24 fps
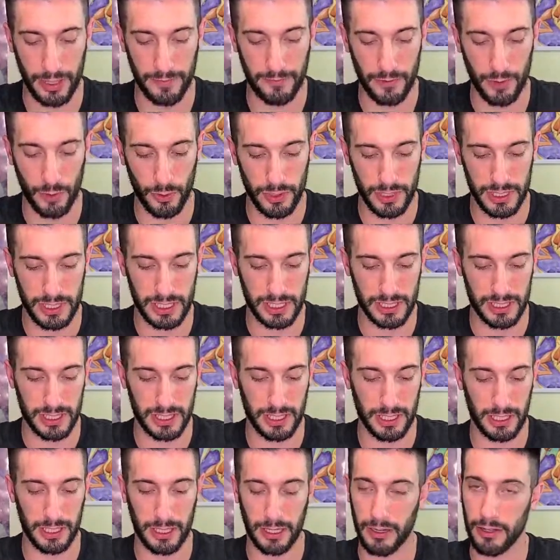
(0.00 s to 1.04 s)
I've noticed just
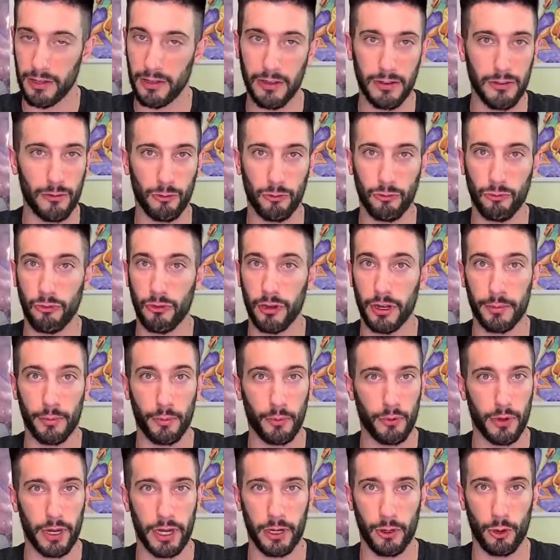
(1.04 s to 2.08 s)
like rip
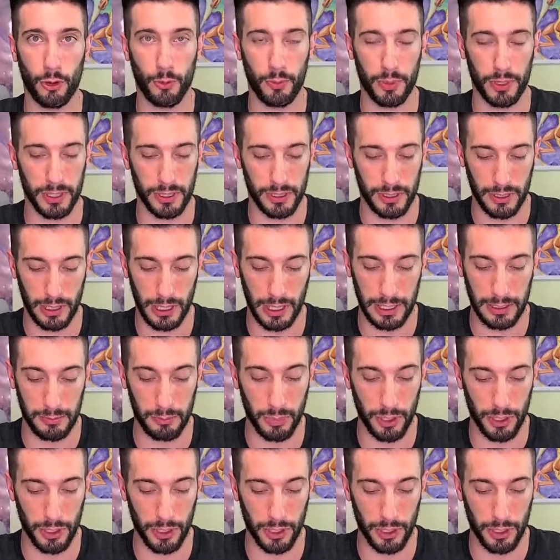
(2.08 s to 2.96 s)
right open, like